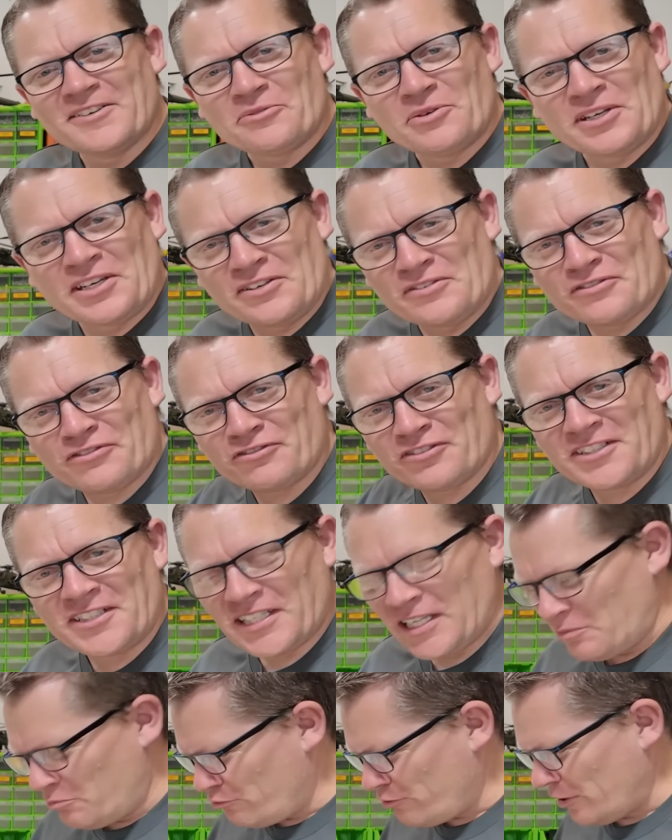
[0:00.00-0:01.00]
we can
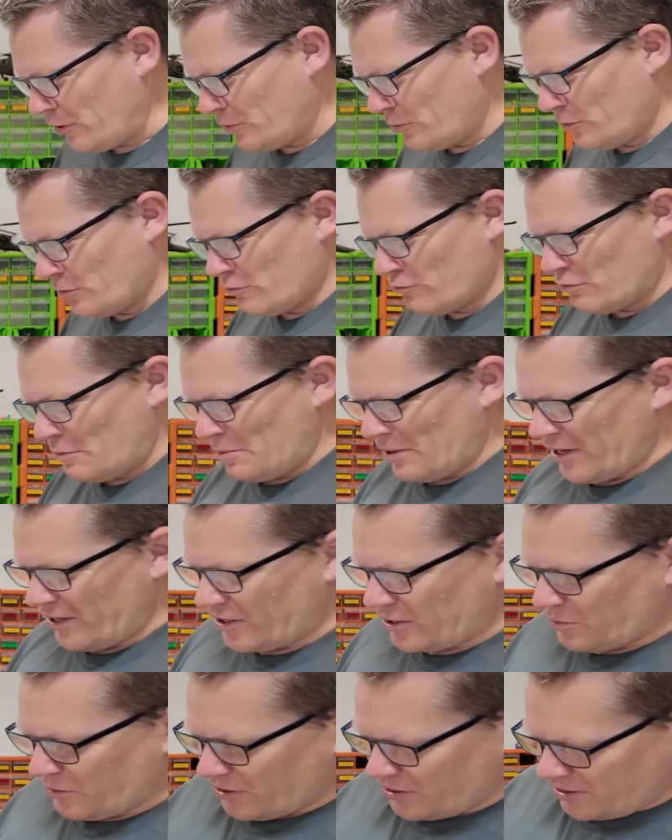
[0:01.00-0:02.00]
3D print all
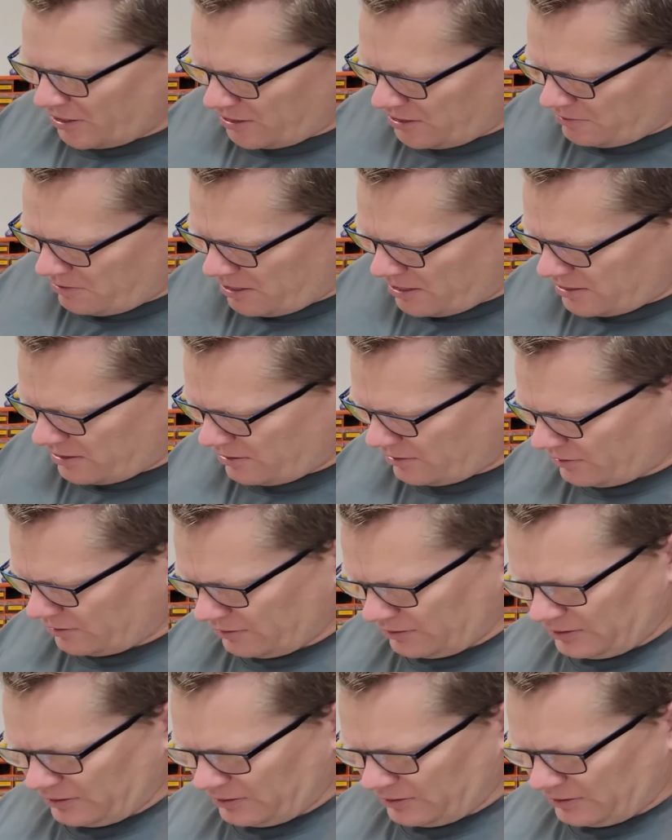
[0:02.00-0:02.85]
replacements anyway.